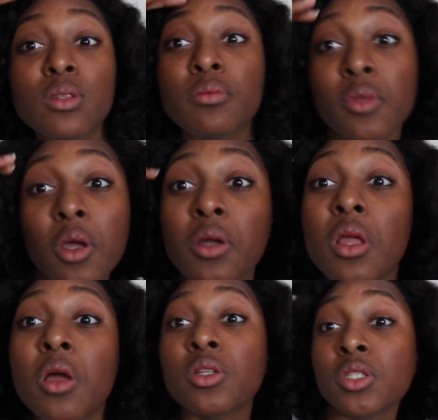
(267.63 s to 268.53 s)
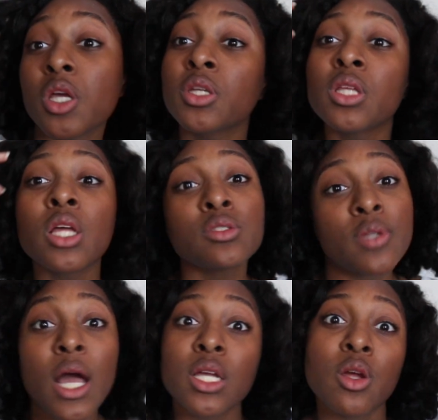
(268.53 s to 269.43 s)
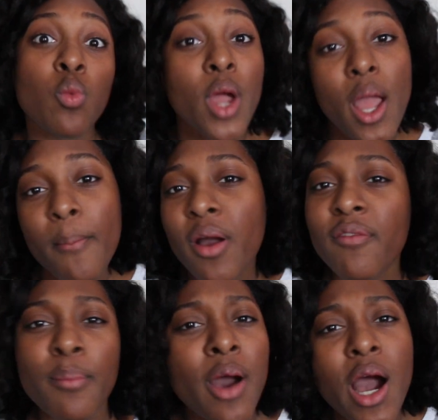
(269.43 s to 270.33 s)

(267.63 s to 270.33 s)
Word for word: If I were in this spider web of